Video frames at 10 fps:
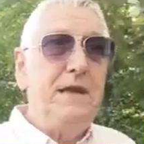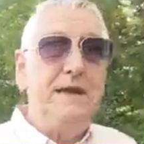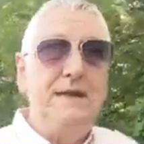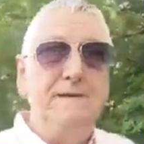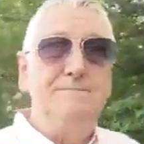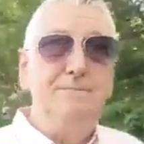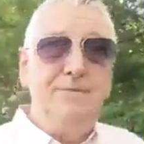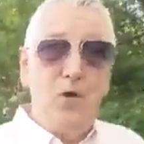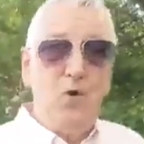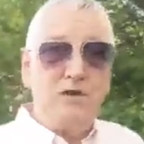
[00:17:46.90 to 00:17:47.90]

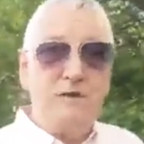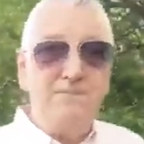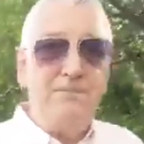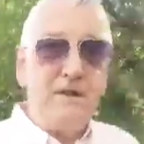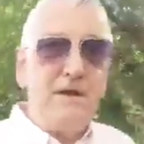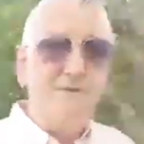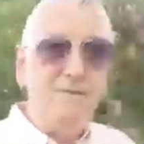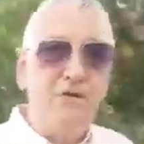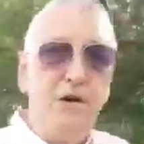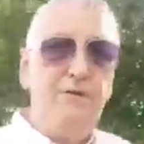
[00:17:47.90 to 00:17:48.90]
floors, the
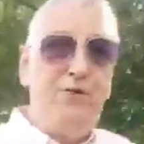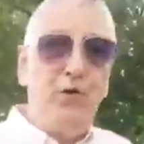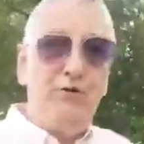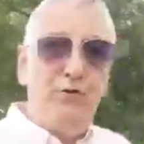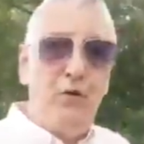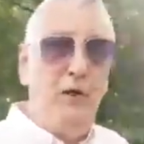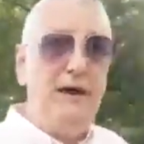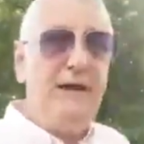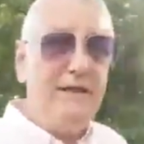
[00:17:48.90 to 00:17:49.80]
134th floor